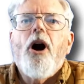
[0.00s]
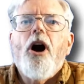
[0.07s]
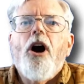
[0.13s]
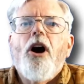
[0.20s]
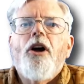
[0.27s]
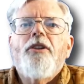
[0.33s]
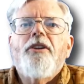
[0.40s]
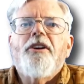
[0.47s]

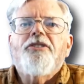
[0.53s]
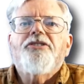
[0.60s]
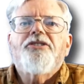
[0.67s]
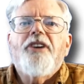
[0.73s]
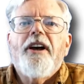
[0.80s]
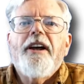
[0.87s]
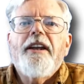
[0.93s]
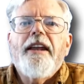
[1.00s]
On the
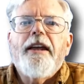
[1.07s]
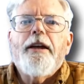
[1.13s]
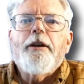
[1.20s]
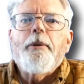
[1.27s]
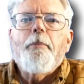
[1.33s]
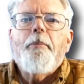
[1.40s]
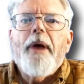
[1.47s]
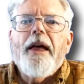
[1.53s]
Sign
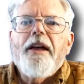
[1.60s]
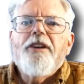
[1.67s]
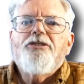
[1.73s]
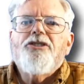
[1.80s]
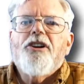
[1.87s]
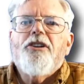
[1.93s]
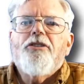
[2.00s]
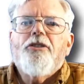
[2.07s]
In
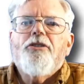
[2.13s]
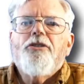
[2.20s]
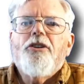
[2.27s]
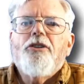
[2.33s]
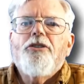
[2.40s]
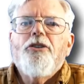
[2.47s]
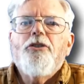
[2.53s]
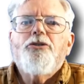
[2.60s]
page, enter
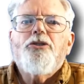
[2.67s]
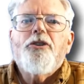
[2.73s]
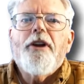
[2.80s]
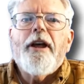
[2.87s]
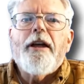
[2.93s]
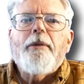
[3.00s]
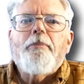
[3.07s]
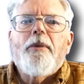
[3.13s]
your
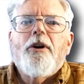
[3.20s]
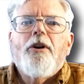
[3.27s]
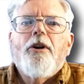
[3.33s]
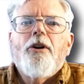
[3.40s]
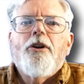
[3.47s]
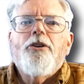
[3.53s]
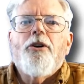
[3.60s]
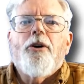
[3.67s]
username,
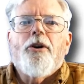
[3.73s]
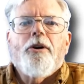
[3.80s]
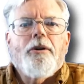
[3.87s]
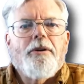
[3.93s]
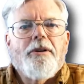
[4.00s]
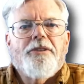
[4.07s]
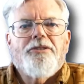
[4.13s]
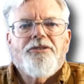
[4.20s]

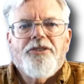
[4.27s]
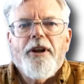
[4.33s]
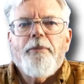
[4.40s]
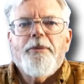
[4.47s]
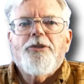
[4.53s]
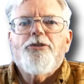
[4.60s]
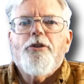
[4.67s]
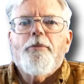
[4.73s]

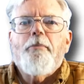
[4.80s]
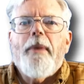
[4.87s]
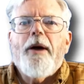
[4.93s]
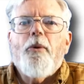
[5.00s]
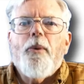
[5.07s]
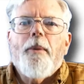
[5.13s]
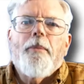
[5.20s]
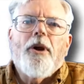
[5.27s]
same as your
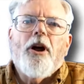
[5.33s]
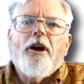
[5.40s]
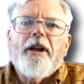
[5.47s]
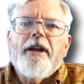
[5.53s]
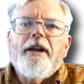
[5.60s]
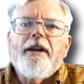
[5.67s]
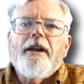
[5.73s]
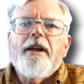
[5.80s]
MyWeb
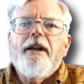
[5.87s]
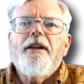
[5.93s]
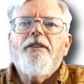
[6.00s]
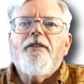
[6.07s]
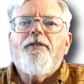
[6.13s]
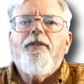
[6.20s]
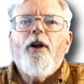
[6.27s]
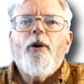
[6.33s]
login,
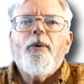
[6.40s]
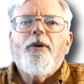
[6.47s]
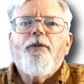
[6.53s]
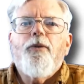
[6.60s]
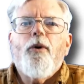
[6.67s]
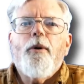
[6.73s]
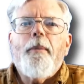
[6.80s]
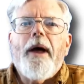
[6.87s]
in the
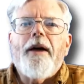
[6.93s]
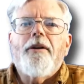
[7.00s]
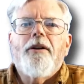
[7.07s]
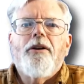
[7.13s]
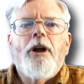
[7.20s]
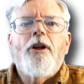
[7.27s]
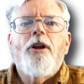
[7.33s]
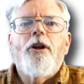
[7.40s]
following format.
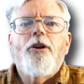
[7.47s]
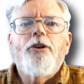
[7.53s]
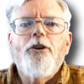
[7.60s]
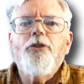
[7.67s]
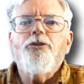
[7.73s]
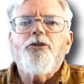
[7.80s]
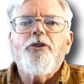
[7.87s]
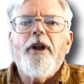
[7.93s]

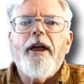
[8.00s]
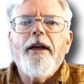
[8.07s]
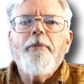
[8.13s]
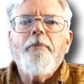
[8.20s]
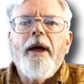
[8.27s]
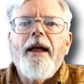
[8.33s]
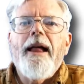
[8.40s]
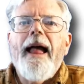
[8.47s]

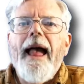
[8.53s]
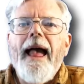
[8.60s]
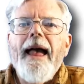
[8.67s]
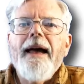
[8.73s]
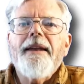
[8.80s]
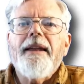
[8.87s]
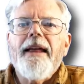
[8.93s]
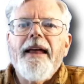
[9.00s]
Username
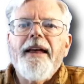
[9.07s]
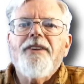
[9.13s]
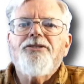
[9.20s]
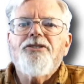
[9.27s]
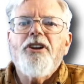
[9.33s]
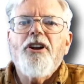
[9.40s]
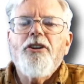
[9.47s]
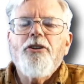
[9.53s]

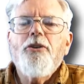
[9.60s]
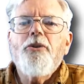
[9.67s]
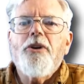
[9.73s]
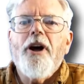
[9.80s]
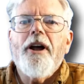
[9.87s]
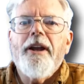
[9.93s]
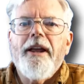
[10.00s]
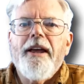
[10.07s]

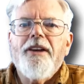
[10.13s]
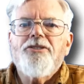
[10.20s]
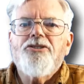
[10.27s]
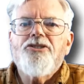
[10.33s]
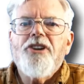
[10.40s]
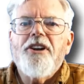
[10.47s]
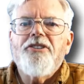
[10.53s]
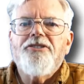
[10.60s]

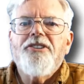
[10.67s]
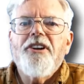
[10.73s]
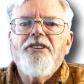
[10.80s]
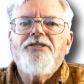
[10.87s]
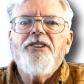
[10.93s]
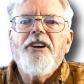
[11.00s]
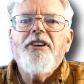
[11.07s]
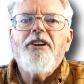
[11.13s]

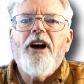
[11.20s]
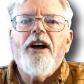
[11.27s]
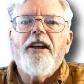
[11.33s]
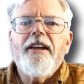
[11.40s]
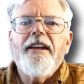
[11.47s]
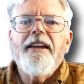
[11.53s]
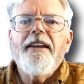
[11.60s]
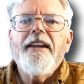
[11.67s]

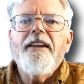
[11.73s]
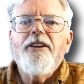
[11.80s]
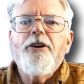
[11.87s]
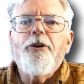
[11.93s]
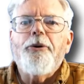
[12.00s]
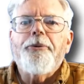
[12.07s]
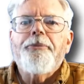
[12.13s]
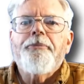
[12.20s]

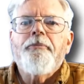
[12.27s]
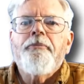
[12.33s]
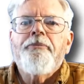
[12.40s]
@stu.sjcc.edu.